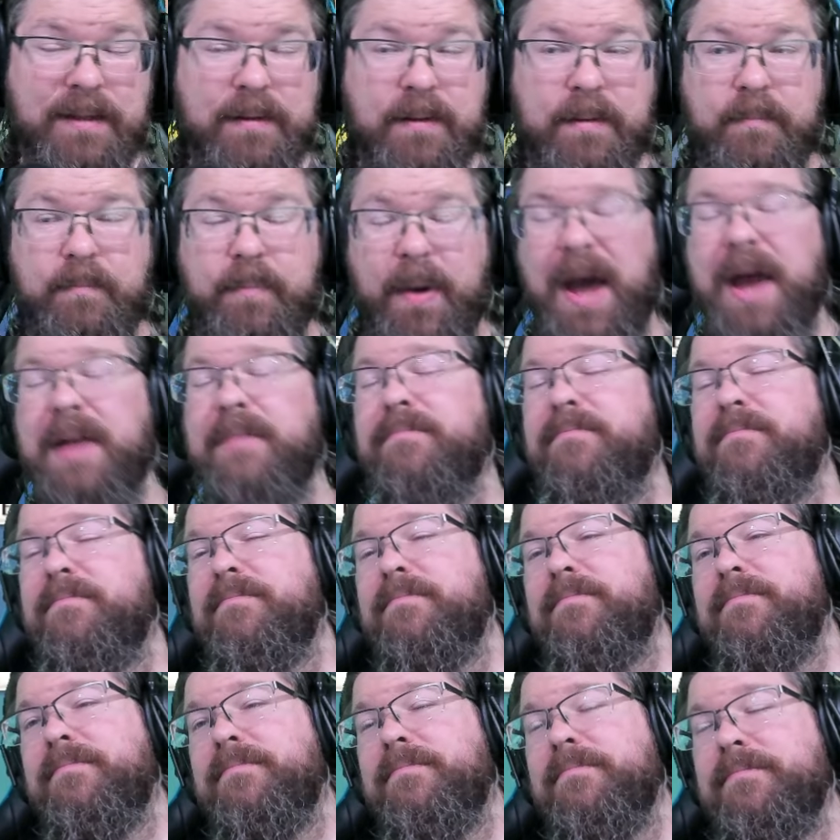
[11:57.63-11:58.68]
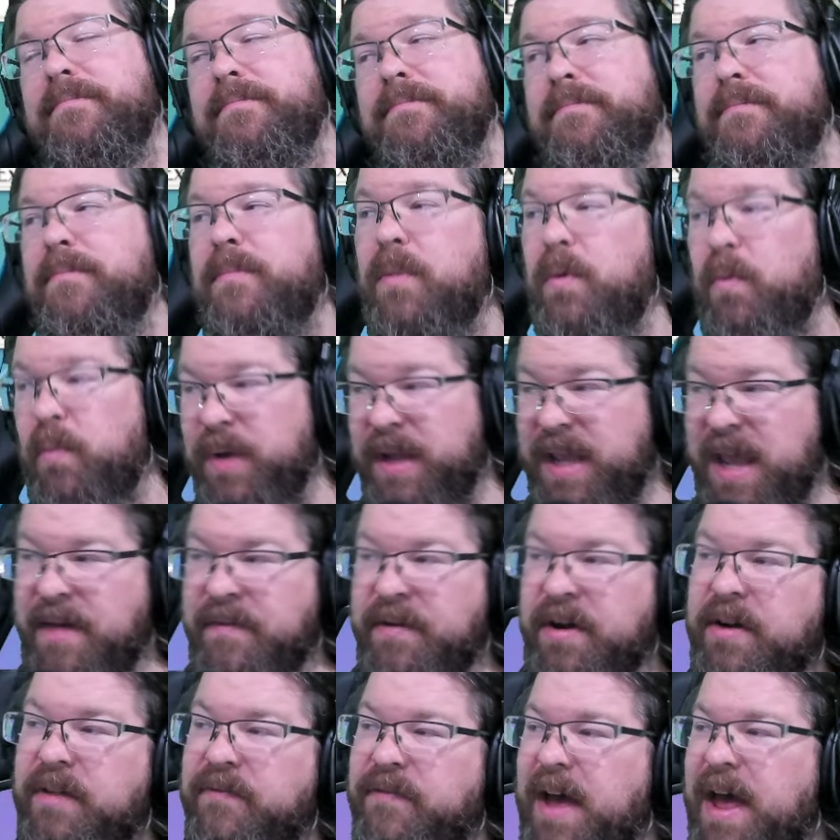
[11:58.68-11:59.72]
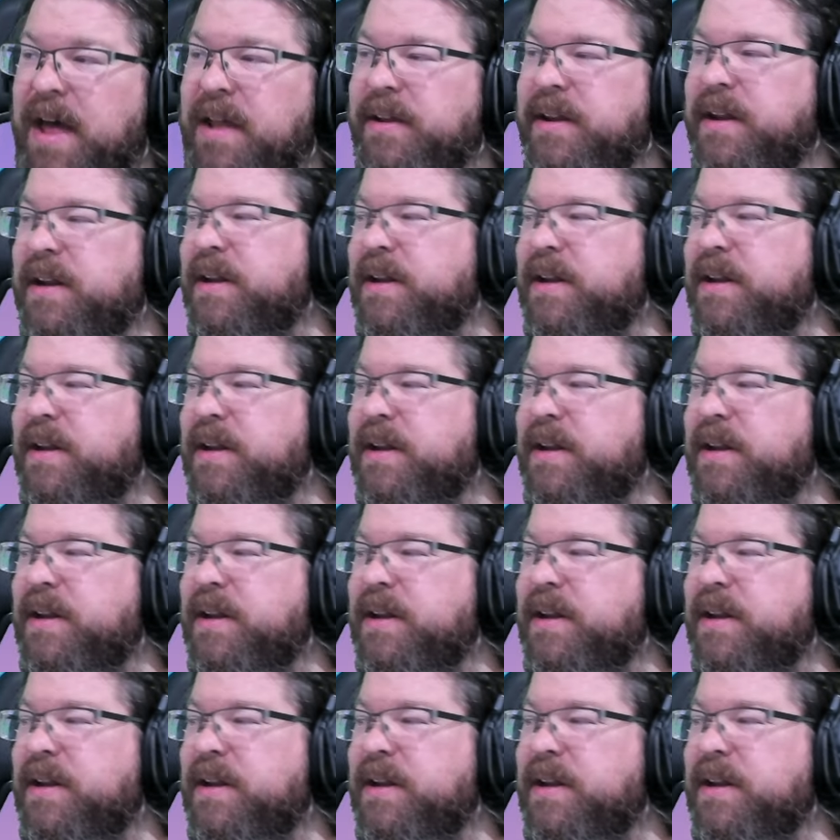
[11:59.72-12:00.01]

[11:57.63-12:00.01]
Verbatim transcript: But we gave it our valiant